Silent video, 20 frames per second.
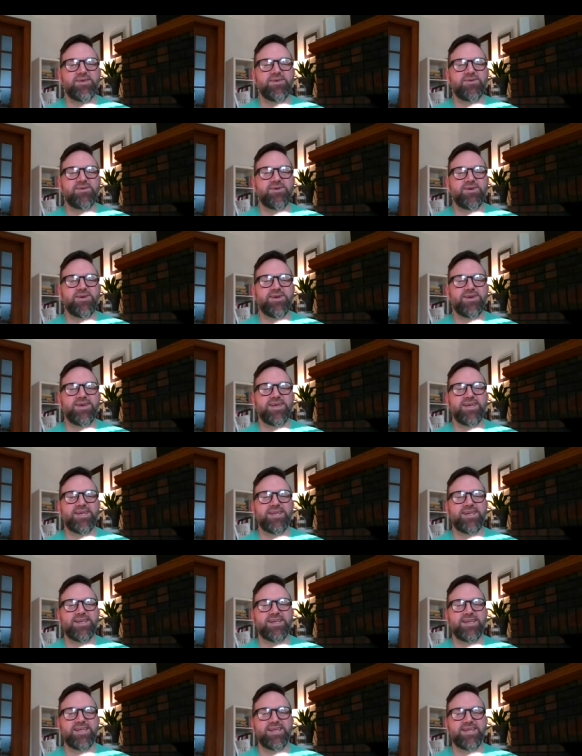
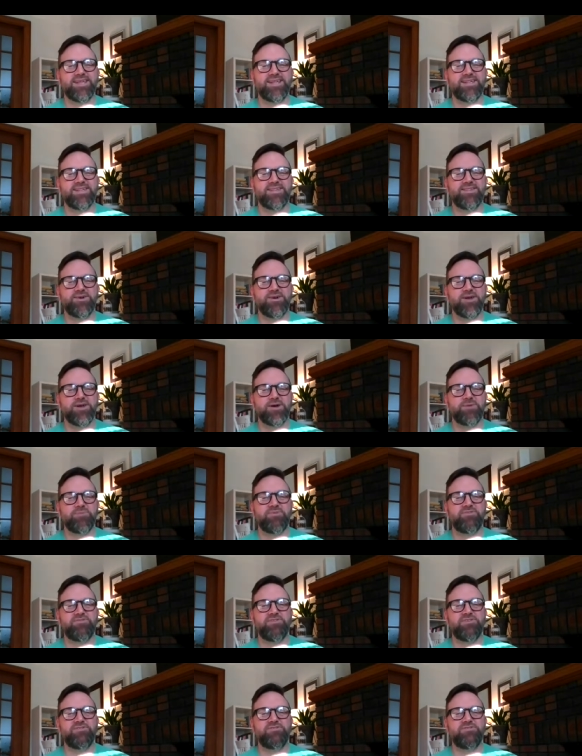Good. Look up
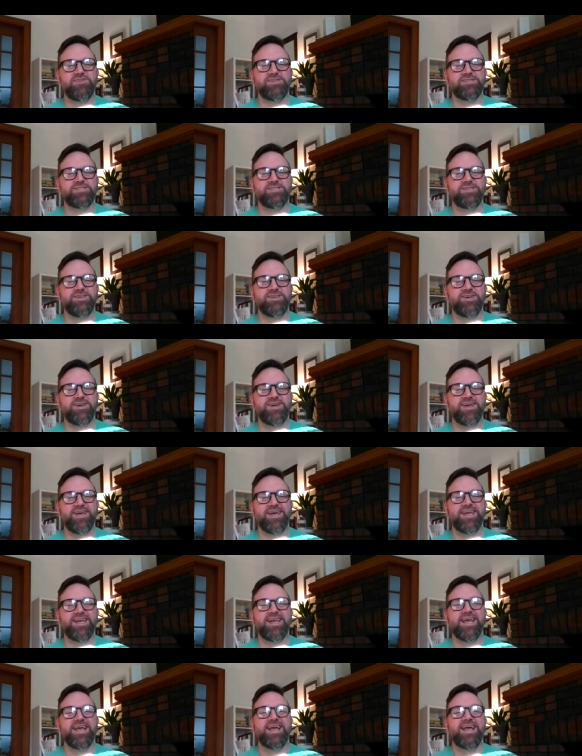if it feels
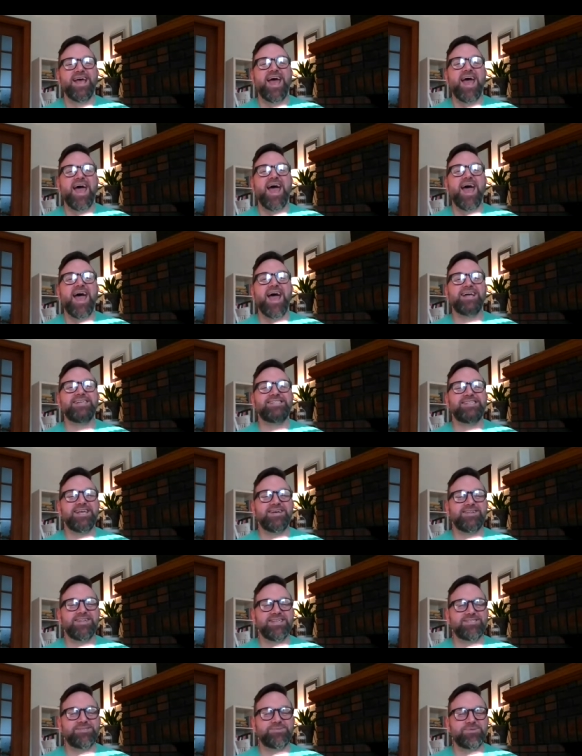good.
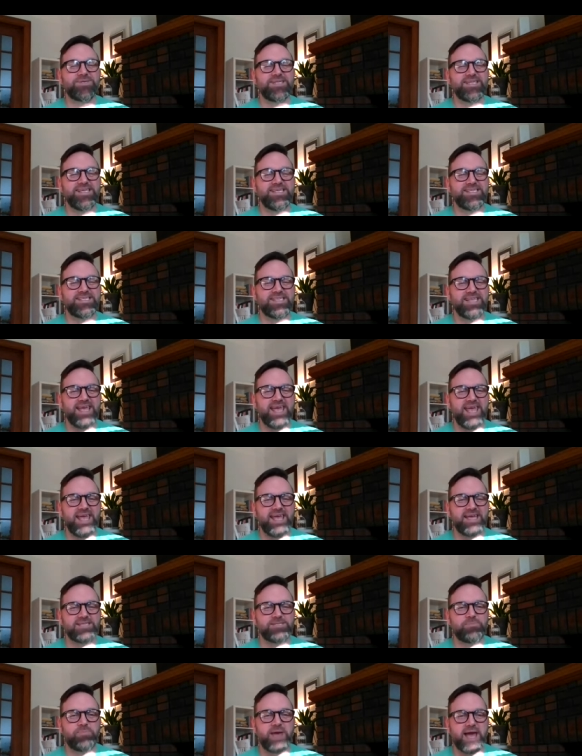Exhale, let's release the
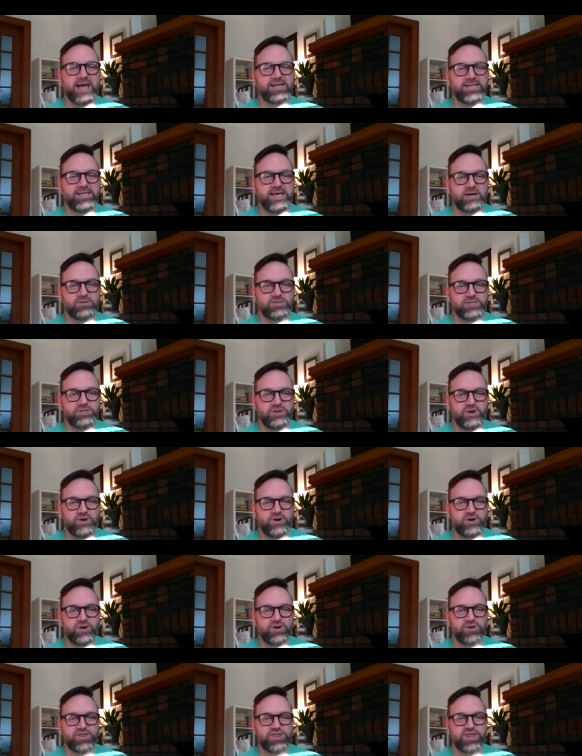hands back down to the
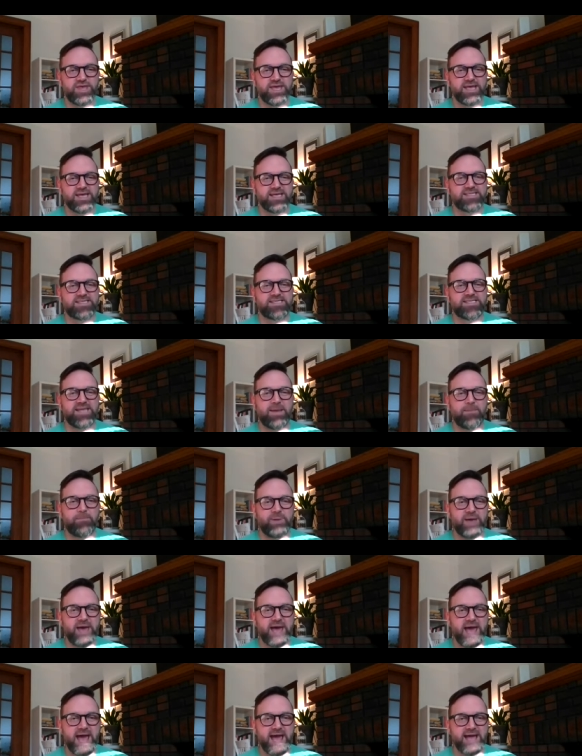earth. Step
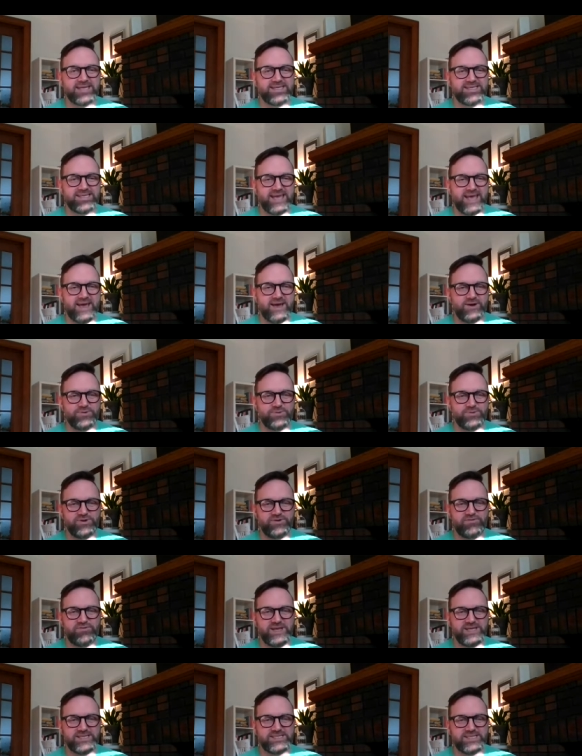back,
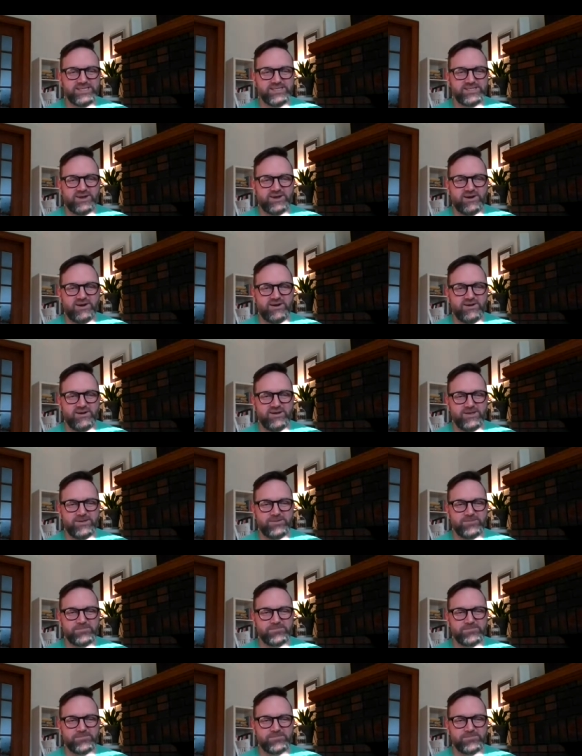downward facing dog.